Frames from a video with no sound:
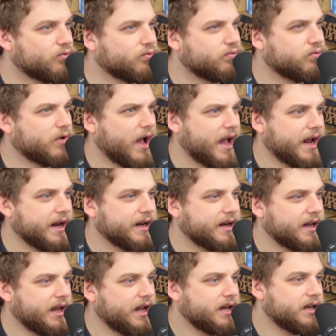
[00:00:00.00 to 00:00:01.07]
Right.
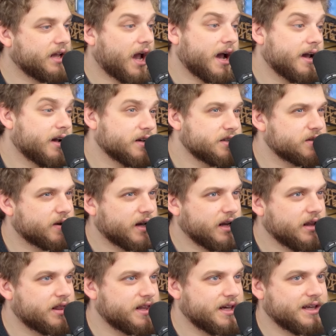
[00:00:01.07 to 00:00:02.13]
And I also
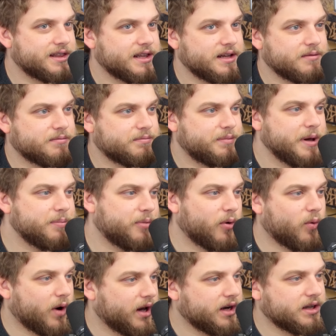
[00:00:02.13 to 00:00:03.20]
kind of think that
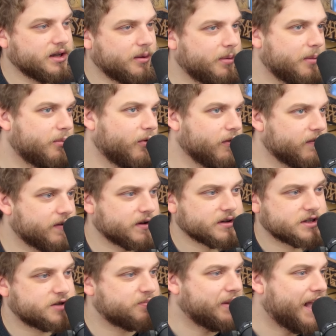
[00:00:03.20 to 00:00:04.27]
people want a little bit more of a
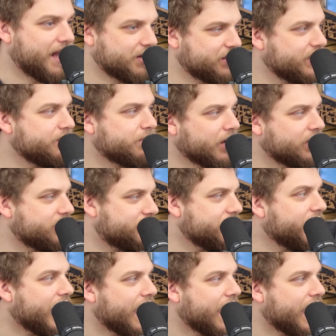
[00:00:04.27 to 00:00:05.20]
splashy, punchy